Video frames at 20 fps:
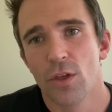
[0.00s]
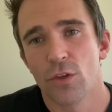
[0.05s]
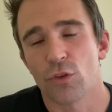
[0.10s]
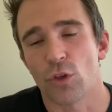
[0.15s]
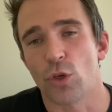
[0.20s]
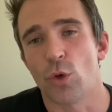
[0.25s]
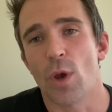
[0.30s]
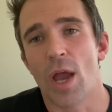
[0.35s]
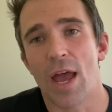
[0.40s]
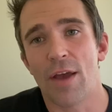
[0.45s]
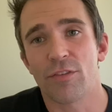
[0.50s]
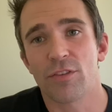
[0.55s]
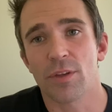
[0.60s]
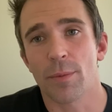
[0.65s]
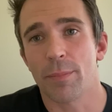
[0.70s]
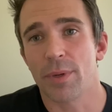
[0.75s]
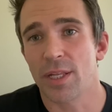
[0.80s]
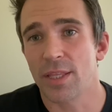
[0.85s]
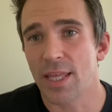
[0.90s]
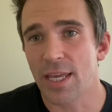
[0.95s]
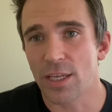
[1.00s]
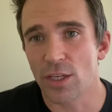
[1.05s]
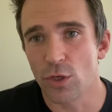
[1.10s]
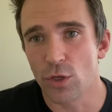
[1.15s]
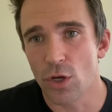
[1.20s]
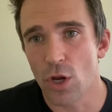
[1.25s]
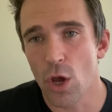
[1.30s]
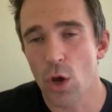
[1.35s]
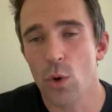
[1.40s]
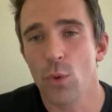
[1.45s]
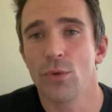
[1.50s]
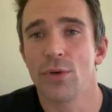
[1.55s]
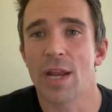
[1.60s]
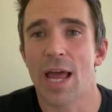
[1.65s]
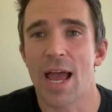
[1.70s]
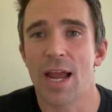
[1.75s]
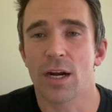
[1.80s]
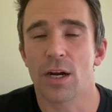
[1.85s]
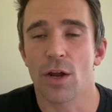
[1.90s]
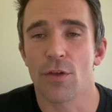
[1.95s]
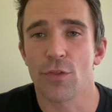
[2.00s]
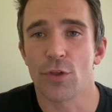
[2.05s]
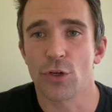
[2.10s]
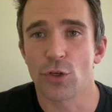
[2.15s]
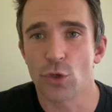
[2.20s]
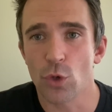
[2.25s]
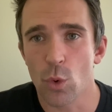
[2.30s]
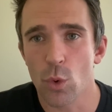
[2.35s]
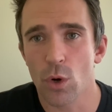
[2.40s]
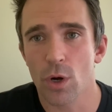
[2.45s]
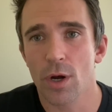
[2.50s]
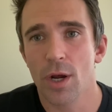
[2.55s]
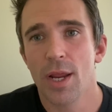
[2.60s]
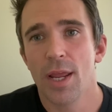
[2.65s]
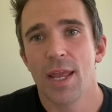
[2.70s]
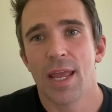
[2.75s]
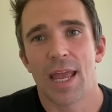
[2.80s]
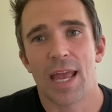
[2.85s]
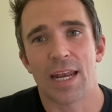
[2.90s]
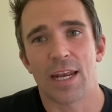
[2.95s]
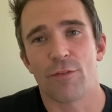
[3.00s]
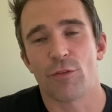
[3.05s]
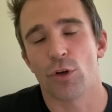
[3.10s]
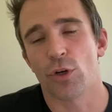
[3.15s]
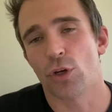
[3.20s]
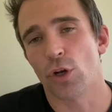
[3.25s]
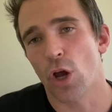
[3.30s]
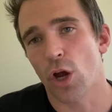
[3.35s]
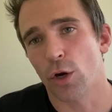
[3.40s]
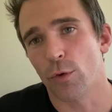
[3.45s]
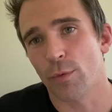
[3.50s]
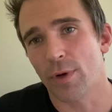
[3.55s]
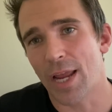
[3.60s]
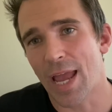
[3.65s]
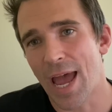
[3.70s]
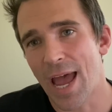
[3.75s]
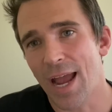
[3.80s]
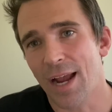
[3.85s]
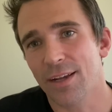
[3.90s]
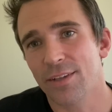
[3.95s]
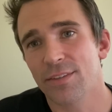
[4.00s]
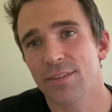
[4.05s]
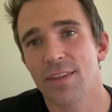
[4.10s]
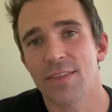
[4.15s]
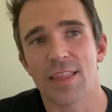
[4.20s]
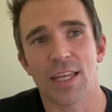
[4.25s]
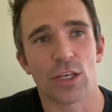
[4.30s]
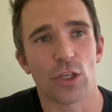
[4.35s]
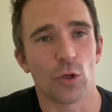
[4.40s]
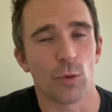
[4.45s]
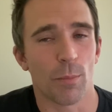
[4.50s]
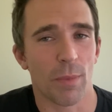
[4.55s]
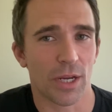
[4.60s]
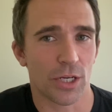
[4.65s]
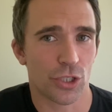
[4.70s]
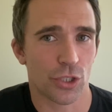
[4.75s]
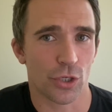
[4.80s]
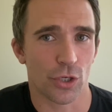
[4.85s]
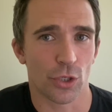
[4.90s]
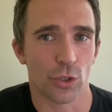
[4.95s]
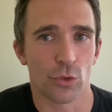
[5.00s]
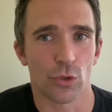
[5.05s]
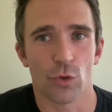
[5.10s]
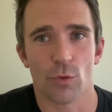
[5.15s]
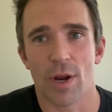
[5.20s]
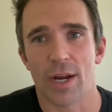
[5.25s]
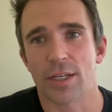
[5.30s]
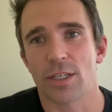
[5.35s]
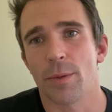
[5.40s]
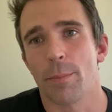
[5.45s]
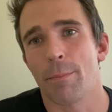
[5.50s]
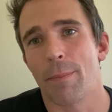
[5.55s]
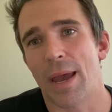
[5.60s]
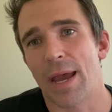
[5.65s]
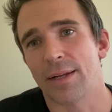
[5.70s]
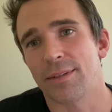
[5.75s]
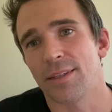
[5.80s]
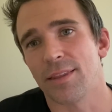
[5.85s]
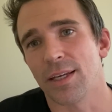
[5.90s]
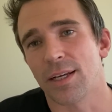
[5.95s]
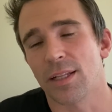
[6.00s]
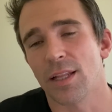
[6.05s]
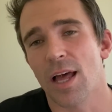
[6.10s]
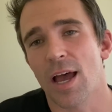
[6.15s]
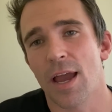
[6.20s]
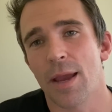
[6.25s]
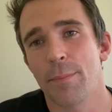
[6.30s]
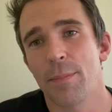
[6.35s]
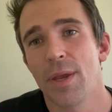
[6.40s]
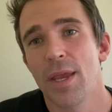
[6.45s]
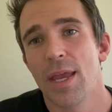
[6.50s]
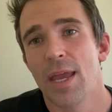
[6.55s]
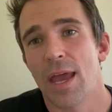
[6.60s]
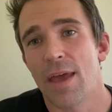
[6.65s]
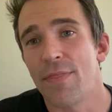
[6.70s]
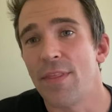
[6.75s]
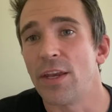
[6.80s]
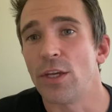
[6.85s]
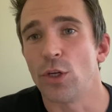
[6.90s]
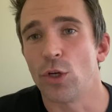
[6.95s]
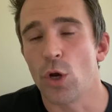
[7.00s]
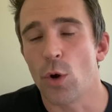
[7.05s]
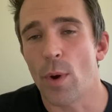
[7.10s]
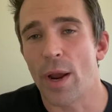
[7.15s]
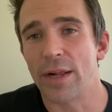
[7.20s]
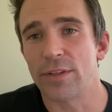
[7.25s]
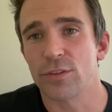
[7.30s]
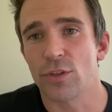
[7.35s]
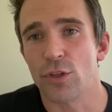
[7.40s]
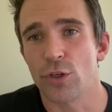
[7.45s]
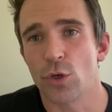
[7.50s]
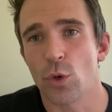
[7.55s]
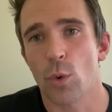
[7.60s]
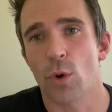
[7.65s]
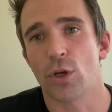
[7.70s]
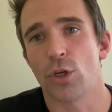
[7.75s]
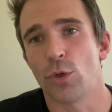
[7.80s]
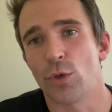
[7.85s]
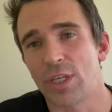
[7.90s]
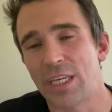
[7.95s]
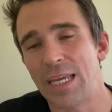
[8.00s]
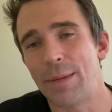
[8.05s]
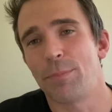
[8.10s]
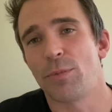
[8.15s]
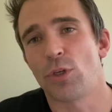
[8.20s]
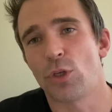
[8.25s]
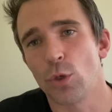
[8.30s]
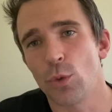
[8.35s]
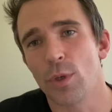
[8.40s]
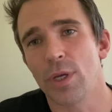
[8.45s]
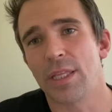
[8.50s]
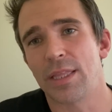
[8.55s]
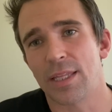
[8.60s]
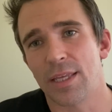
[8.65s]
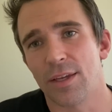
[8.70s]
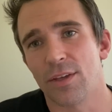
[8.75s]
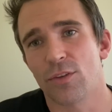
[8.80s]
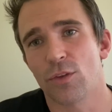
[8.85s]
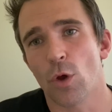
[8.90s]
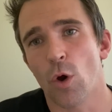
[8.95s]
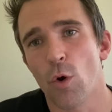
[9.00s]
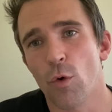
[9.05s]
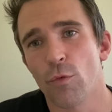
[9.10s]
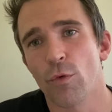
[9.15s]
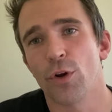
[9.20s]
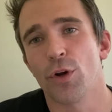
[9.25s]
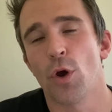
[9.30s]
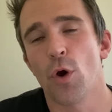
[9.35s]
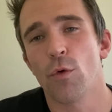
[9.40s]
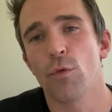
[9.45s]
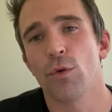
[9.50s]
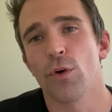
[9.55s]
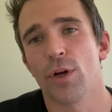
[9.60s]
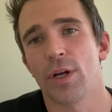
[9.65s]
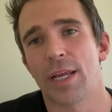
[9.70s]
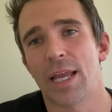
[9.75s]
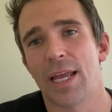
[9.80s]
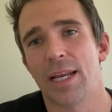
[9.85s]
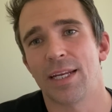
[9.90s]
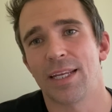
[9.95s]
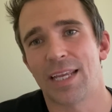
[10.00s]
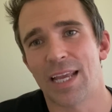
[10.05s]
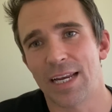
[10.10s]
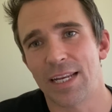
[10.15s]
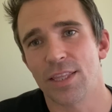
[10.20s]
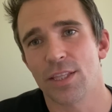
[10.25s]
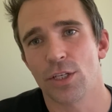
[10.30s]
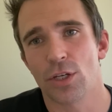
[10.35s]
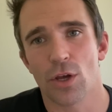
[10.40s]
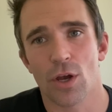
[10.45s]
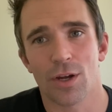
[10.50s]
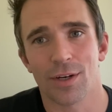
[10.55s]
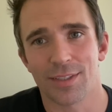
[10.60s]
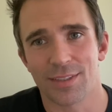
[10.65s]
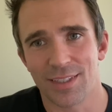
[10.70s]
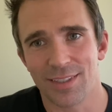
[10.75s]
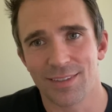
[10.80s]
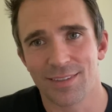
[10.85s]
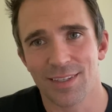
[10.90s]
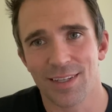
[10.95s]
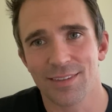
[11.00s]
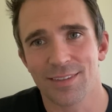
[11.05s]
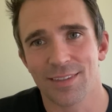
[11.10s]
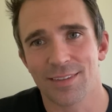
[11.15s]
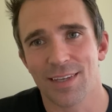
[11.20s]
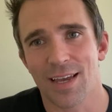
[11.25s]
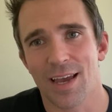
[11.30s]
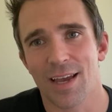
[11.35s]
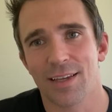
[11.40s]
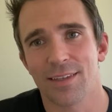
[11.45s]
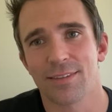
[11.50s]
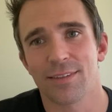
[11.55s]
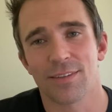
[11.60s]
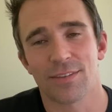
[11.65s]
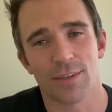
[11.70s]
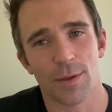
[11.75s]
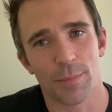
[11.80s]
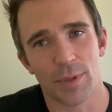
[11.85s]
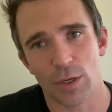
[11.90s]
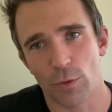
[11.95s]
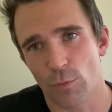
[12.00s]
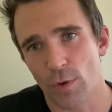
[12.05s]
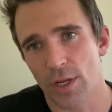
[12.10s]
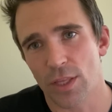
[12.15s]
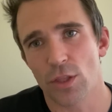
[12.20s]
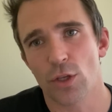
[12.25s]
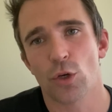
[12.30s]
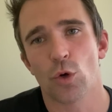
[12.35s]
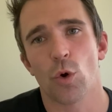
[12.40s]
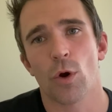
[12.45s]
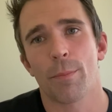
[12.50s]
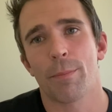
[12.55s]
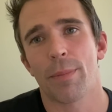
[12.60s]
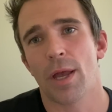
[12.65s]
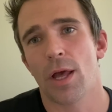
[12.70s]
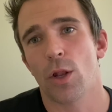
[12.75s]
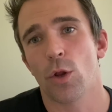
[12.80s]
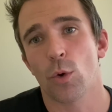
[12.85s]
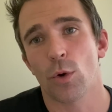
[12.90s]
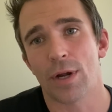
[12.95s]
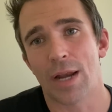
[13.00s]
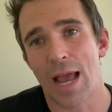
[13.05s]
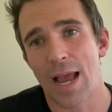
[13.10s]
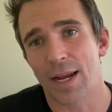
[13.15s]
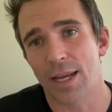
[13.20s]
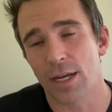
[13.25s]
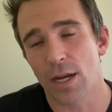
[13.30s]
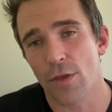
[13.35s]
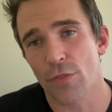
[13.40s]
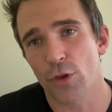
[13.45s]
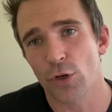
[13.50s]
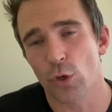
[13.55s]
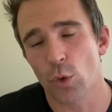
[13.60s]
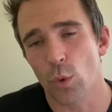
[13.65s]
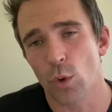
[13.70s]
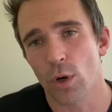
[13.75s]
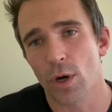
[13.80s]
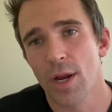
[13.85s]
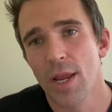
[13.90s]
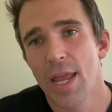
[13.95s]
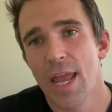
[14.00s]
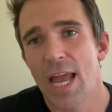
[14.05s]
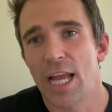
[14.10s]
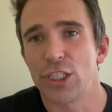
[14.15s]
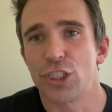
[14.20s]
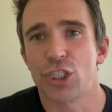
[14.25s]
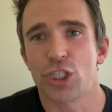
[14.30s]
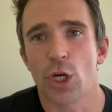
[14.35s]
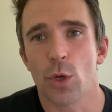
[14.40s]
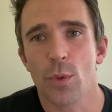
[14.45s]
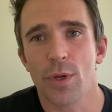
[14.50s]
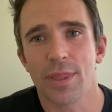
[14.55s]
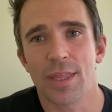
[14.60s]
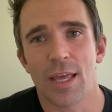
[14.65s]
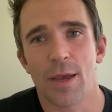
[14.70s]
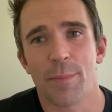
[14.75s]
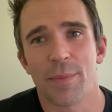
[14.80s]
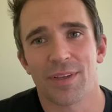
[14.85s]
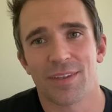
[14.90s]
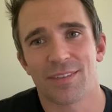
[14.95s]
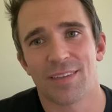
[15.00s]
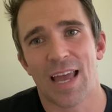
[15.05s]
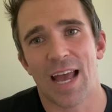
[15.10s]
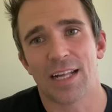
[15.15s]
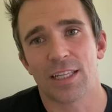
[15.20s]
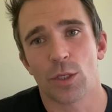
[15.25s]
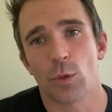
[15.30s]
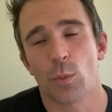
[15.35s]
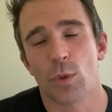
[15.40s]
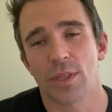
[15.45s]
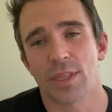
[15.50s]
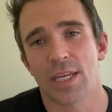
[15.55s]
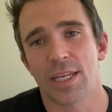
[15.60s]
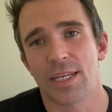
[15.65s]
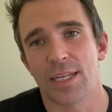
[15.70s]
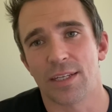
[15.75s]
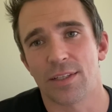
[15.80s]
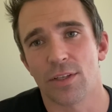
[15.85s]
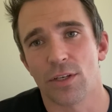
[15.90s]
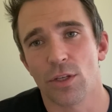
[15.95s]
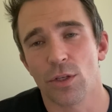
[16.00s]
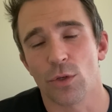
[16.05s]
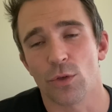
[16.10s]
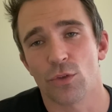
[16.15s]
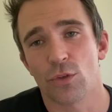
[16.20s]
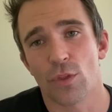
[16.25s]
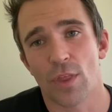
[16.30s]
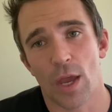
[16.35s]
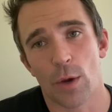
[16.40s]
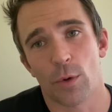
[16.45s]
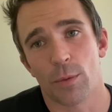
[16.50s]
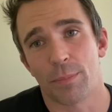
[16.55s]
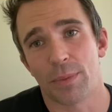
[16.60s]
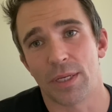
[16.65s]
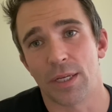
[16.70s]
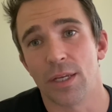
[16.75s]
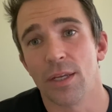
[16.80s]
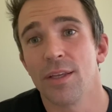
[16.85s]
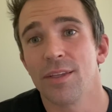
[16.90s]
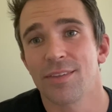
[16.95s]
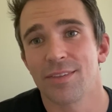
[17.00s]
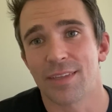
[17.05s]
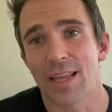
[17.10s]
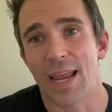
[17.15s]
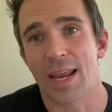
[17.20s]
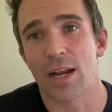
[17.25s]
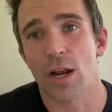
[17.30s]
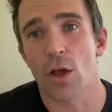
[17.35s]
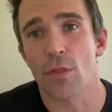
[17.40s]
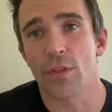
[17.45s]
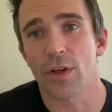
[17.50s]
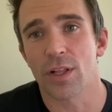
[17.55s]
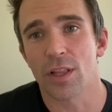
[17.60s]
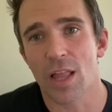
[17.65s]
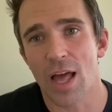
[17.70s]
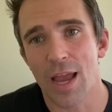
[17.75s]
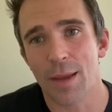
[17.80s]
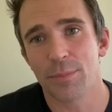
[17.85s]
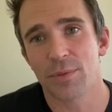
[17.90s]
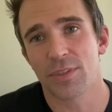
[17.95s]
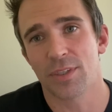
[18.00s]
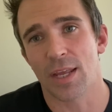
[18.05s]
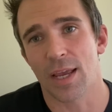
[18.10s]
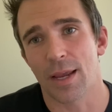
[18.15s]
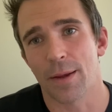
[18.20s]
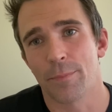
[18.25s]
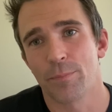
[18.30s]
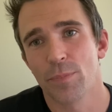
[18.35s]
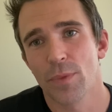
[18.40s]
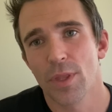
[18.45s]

So you have somebody that you know knock on the door, and if your dog reacts, then you make sure you direct them back to the climb, and then you go answer the door. And you keep doing this over and over again, getting the dog desensitized to somebody ringing the doorbell or knocking on the door and showing them exactly what they need to do. So that would be staying on the climb stay.